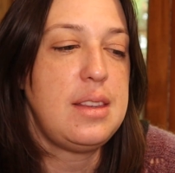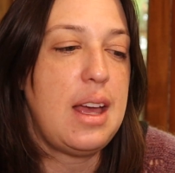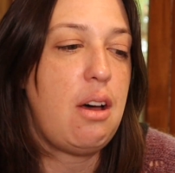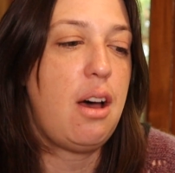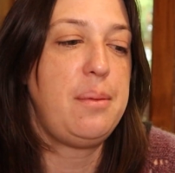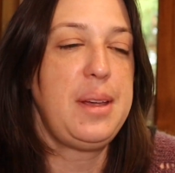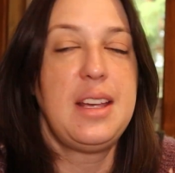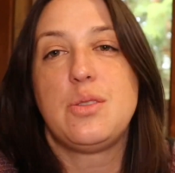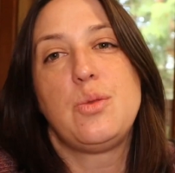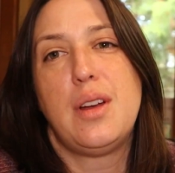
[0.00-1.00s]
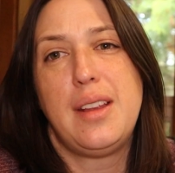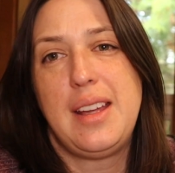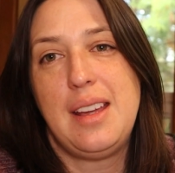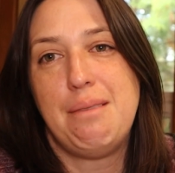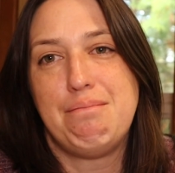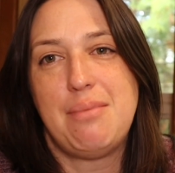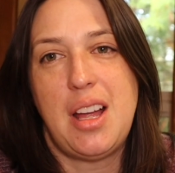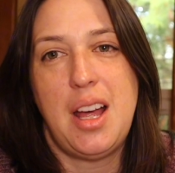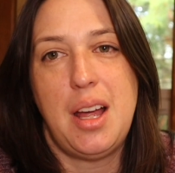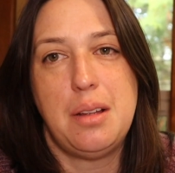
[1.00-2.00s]
Now, Hobby is really
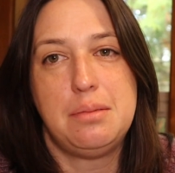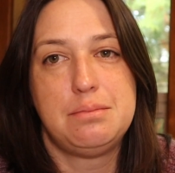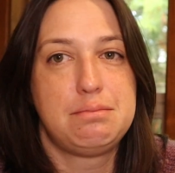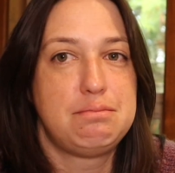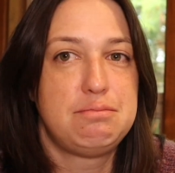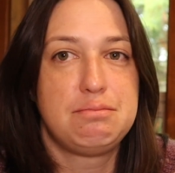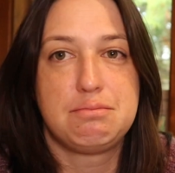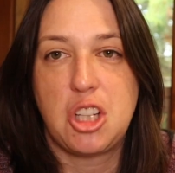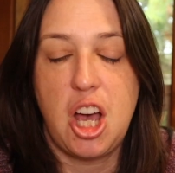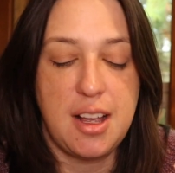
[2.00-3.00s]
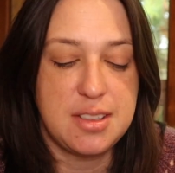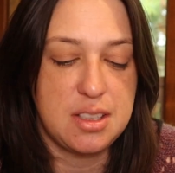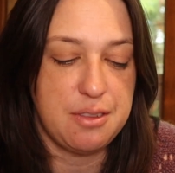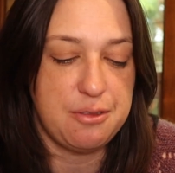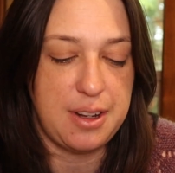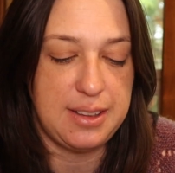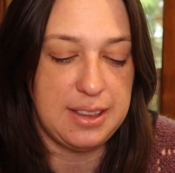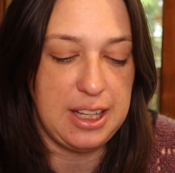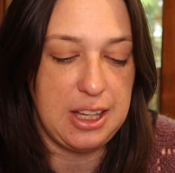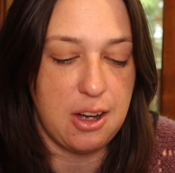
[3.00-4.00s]

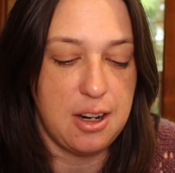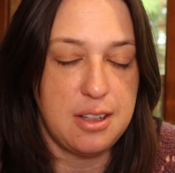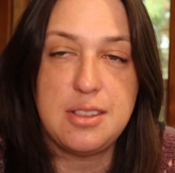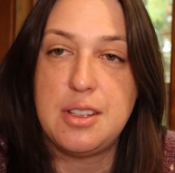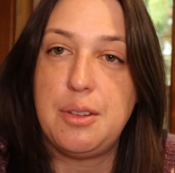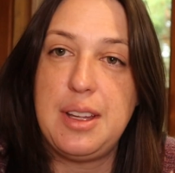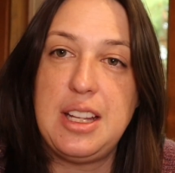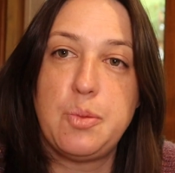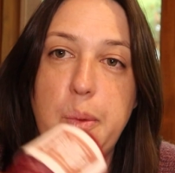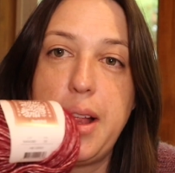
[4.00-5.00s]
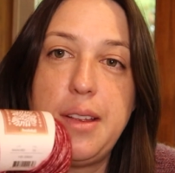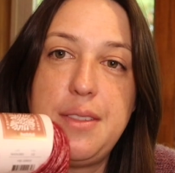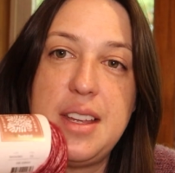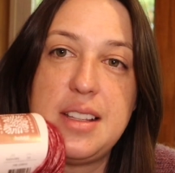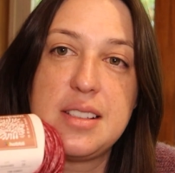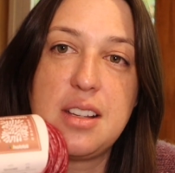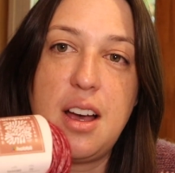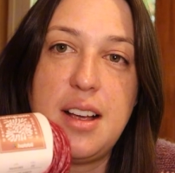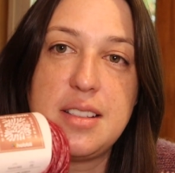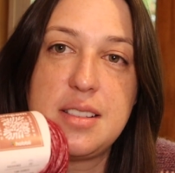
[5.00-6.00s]
cost-friendly yarn, so each ball of this
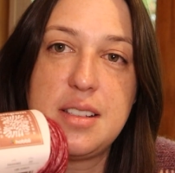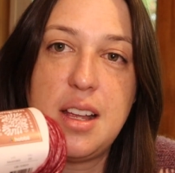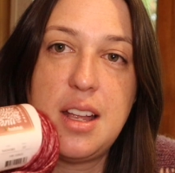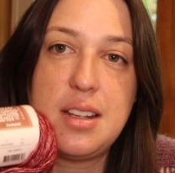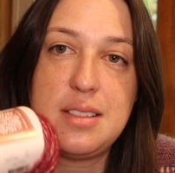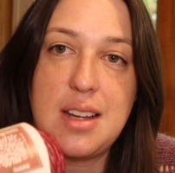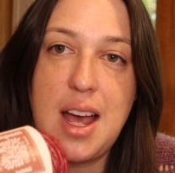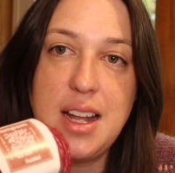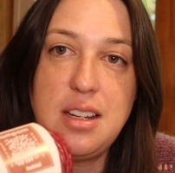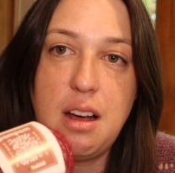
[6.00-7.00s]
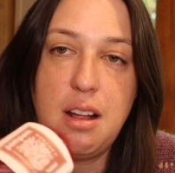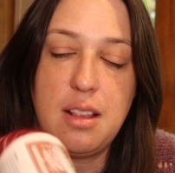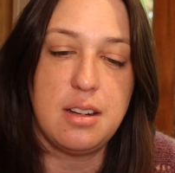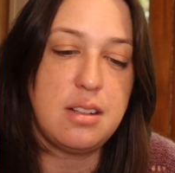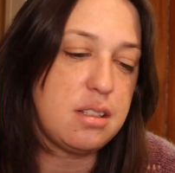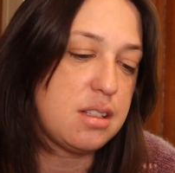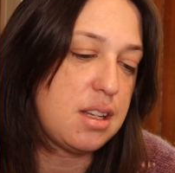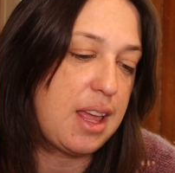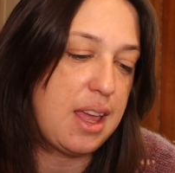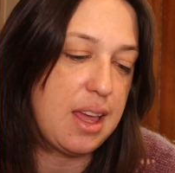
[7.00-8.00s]
cost $9,
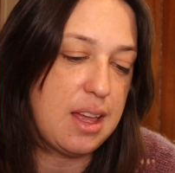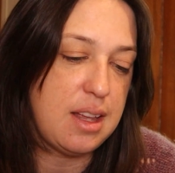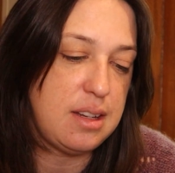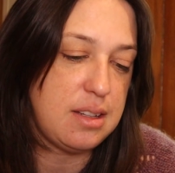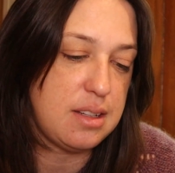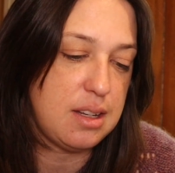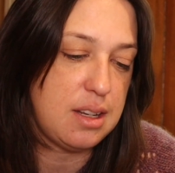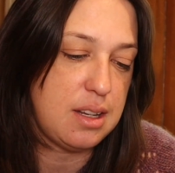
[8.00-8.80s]
and